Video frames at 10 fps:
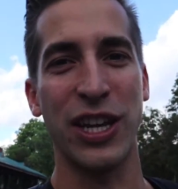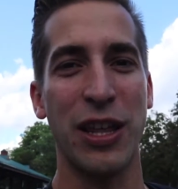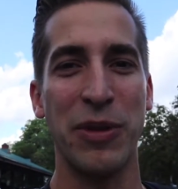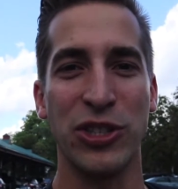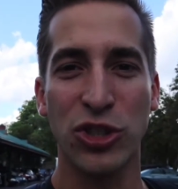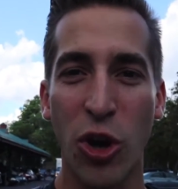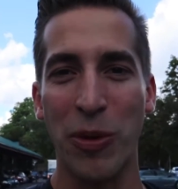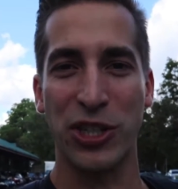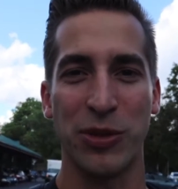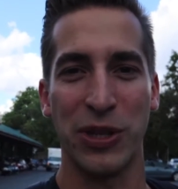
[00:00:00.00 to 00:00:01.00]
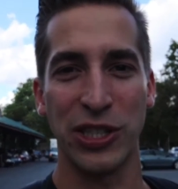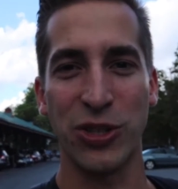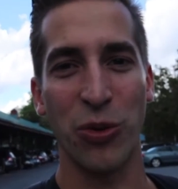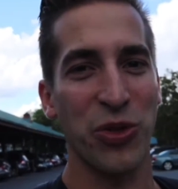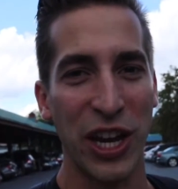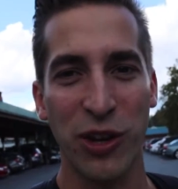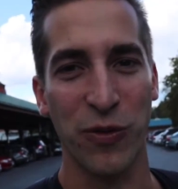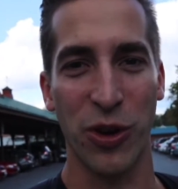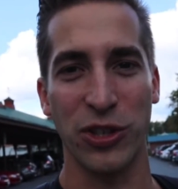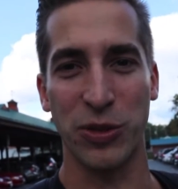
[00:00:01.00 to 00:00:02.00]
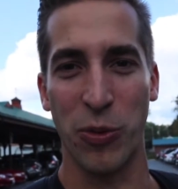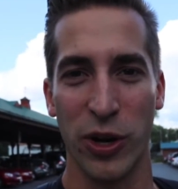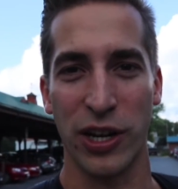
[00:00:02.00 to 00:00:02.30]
and they mean so much to me, so thank you for all the support